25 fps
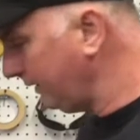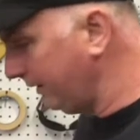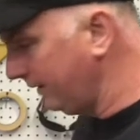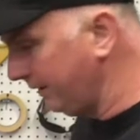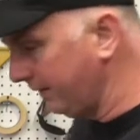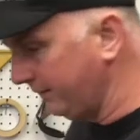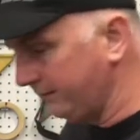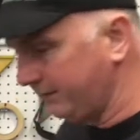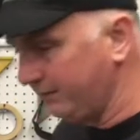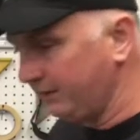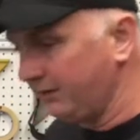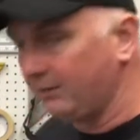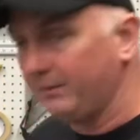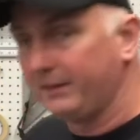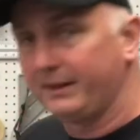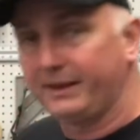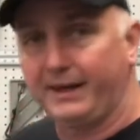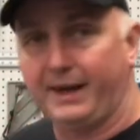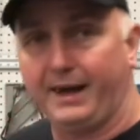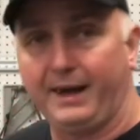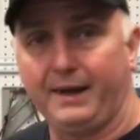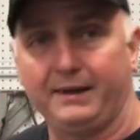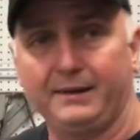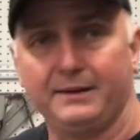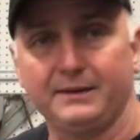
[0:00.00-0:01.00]
if you're a
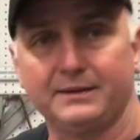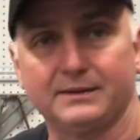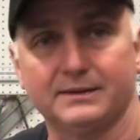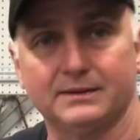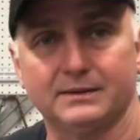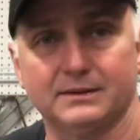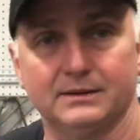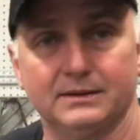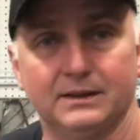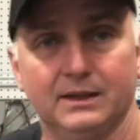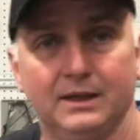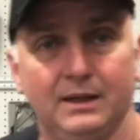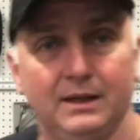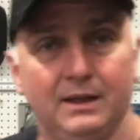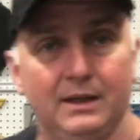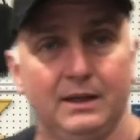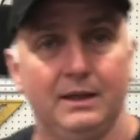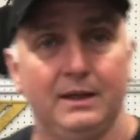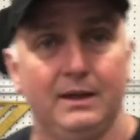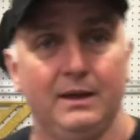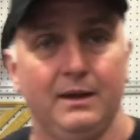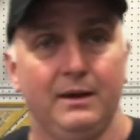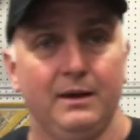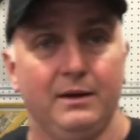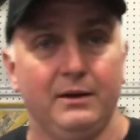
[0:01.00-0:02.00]
mechanic and
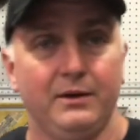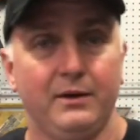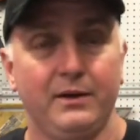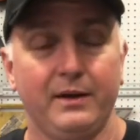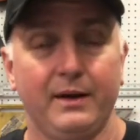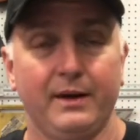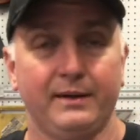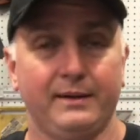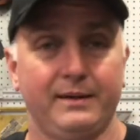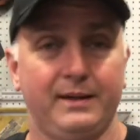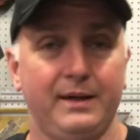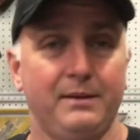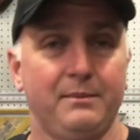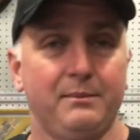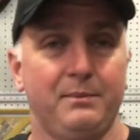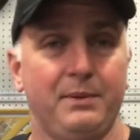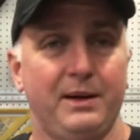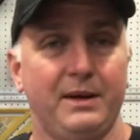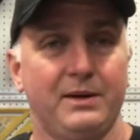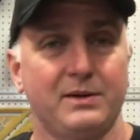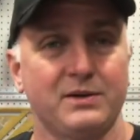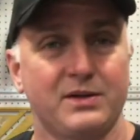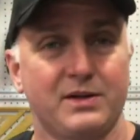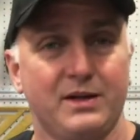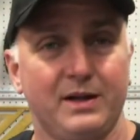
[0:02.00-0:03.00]
you got a
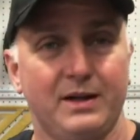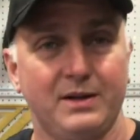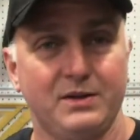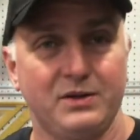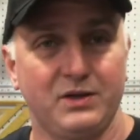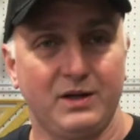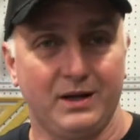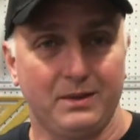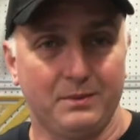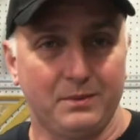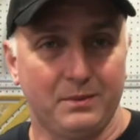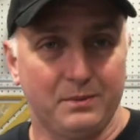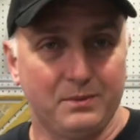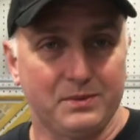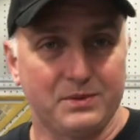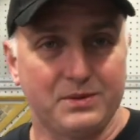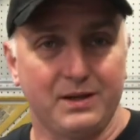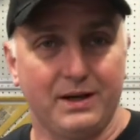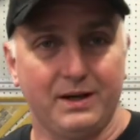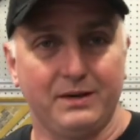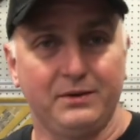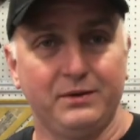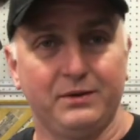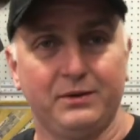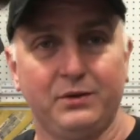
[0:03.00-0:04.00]
10-pound sledgehammer
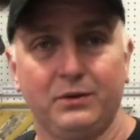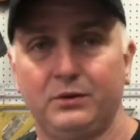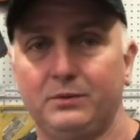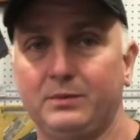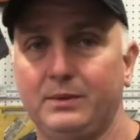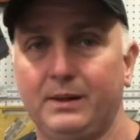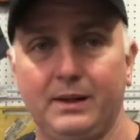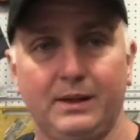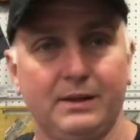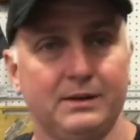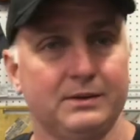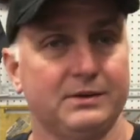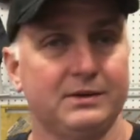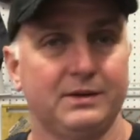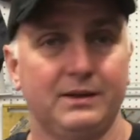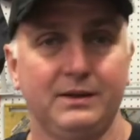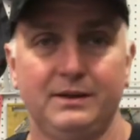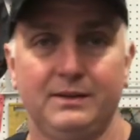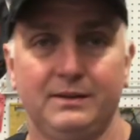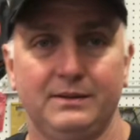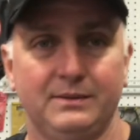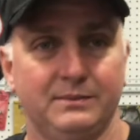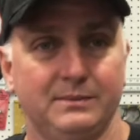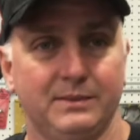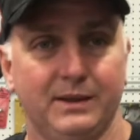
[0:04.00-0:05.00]
beside your toolbox,
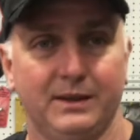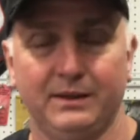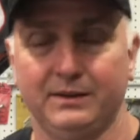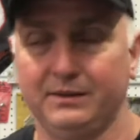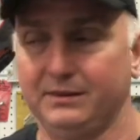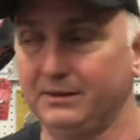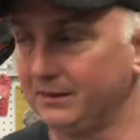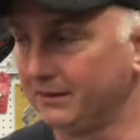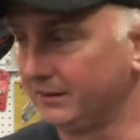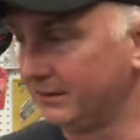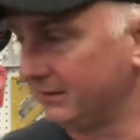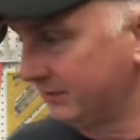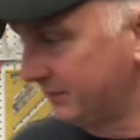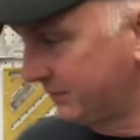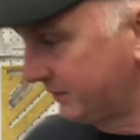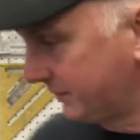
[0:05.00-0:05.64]
man, you're gonna